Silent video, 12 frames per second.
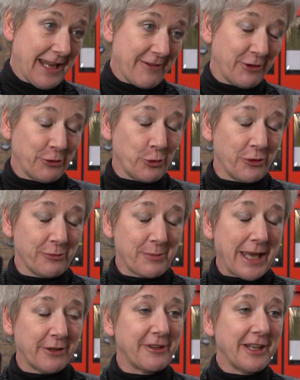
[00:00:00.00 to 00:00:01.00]
every all the
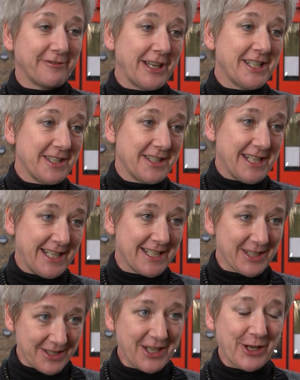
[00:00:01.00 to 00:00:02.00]
male firefighters
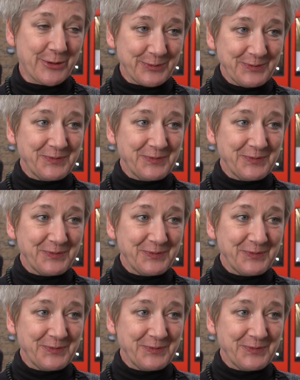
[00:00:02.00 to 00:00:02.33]
did. So.